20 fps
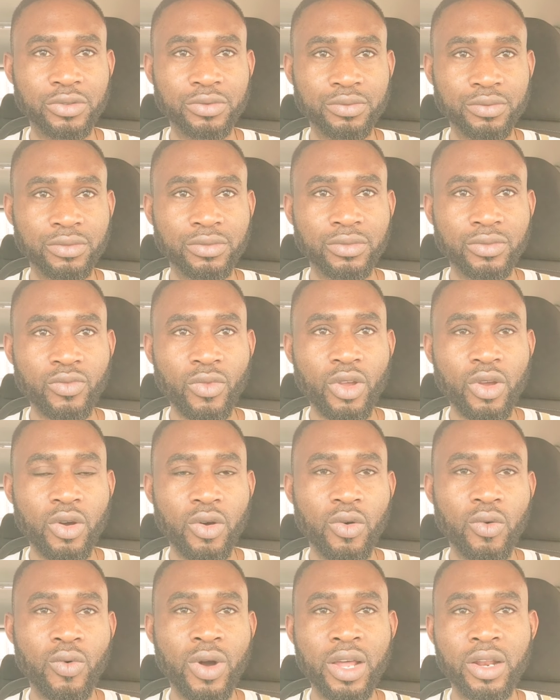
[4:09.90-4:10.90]
One of the
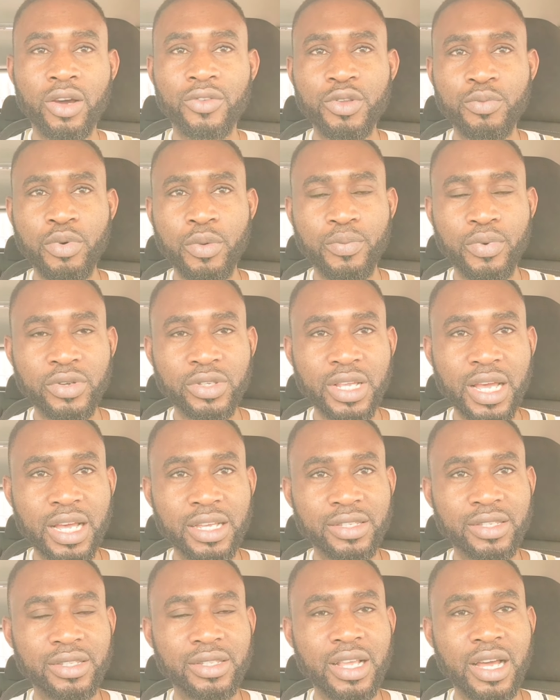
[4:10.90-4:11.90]
proposals that
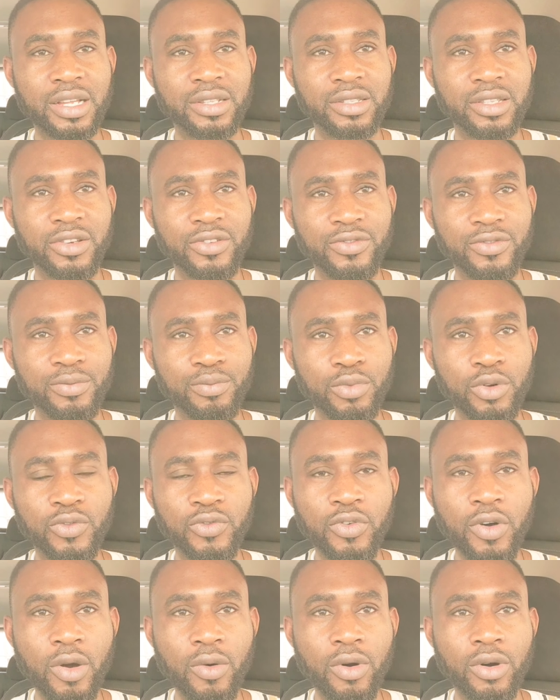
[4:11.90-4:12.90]
they've put forward
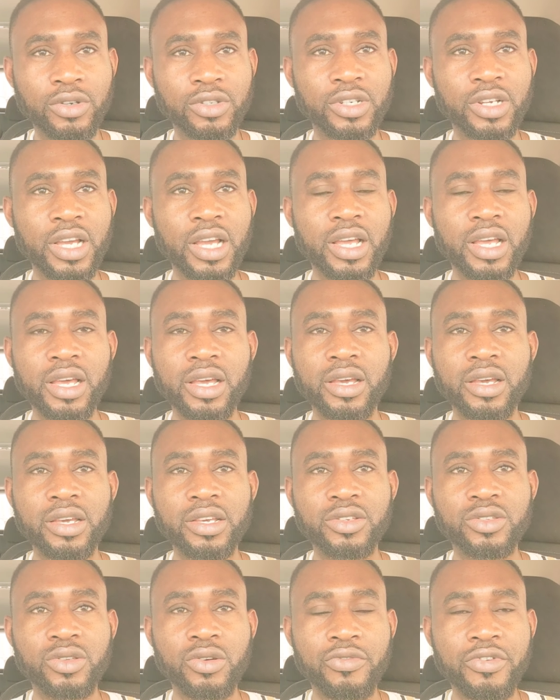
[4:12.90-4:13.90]
is to reduce
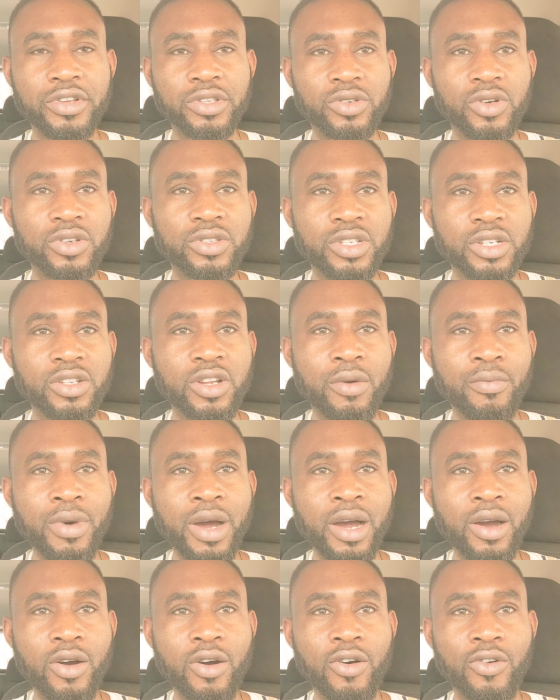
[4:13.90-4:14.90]
the number of
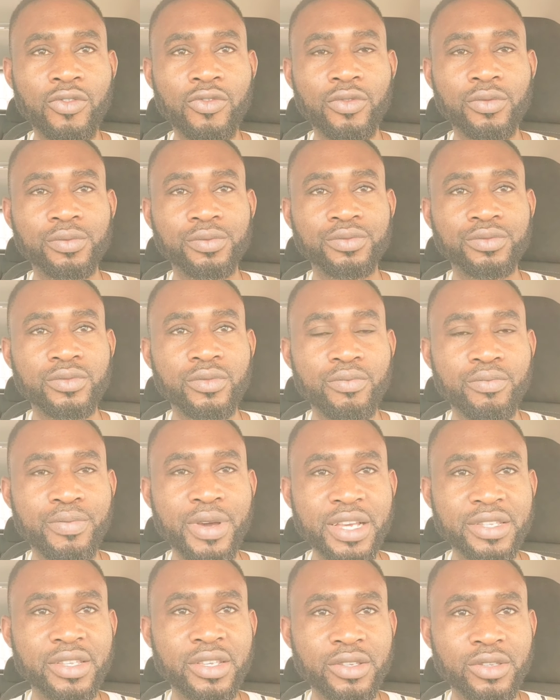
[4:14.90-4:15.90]
persons
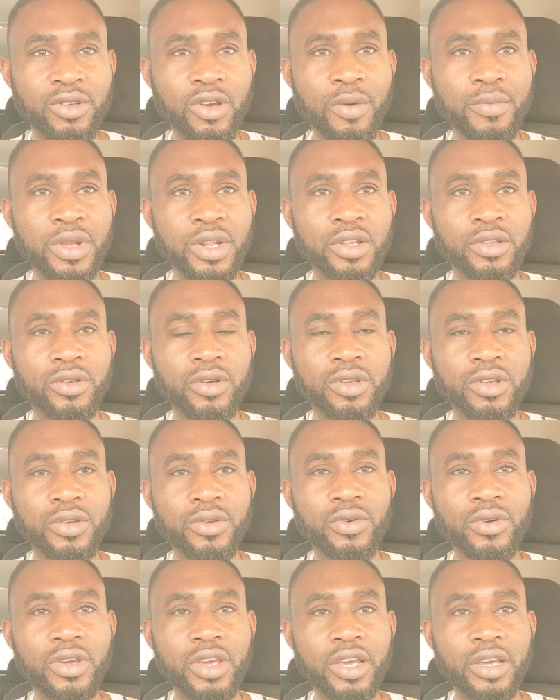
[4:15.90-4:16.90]
coming into the UK
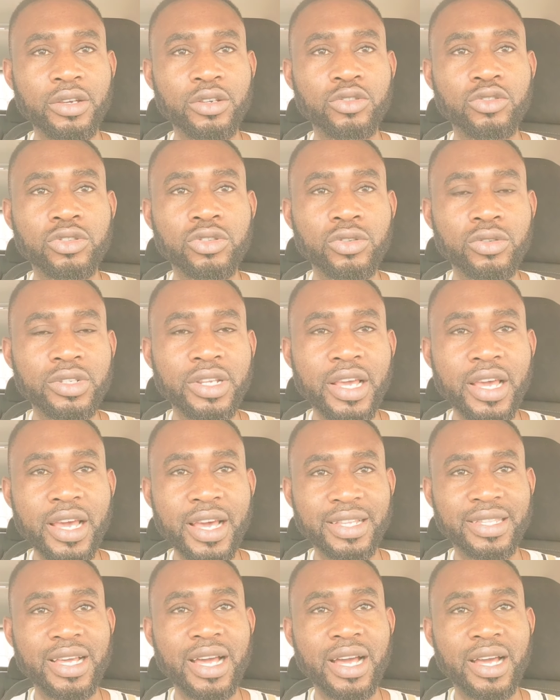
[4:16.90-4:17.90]
through the health and care
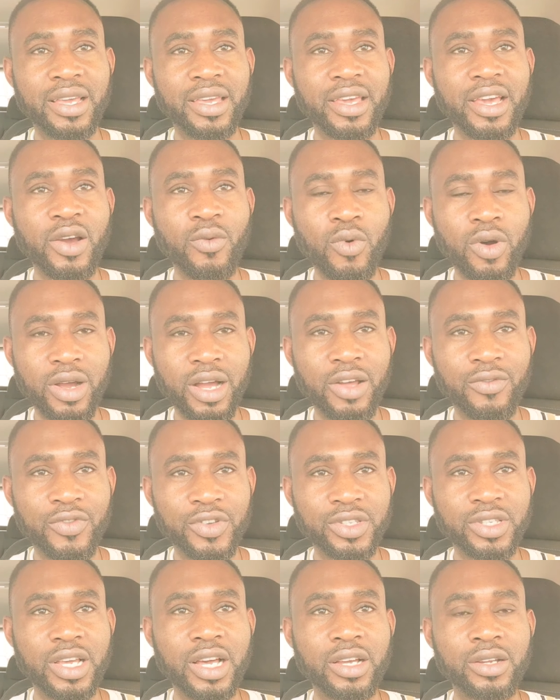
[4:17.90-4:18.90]
worker visa
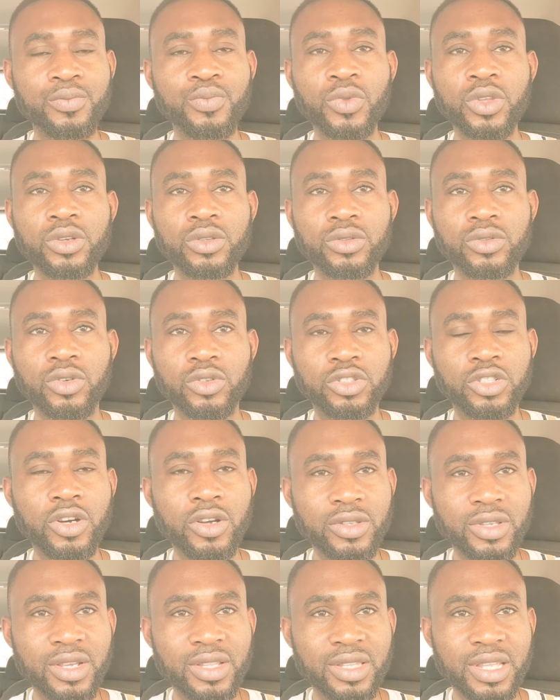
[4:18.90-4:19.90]
to just
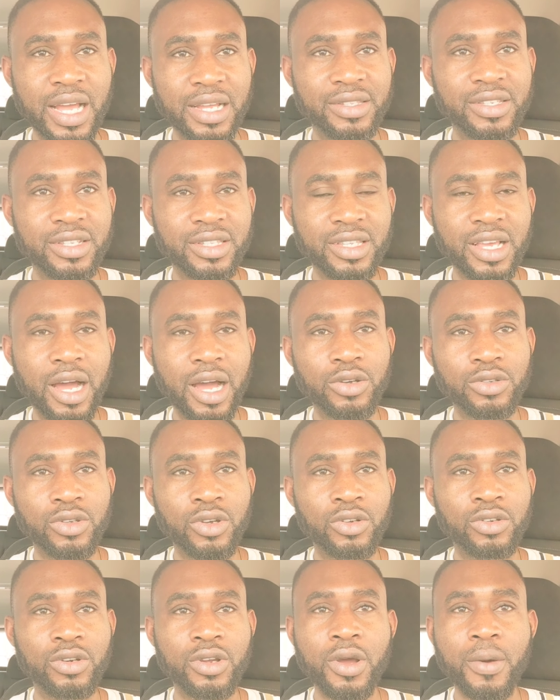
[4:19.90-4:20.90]
30,000 per
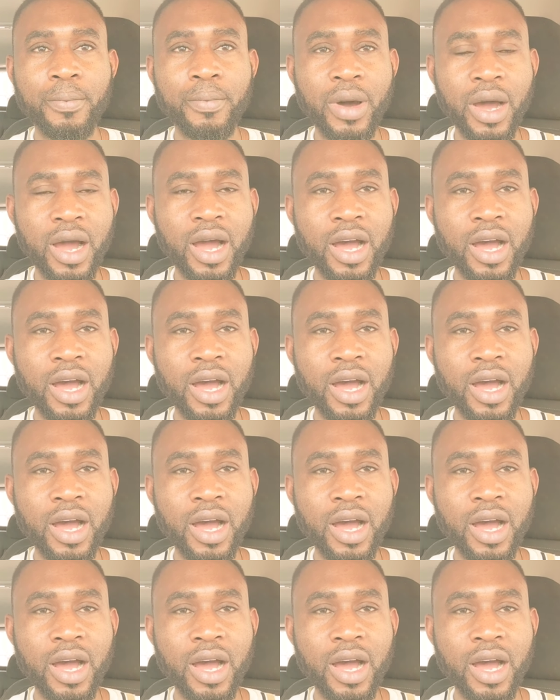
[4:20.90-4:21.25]
annum.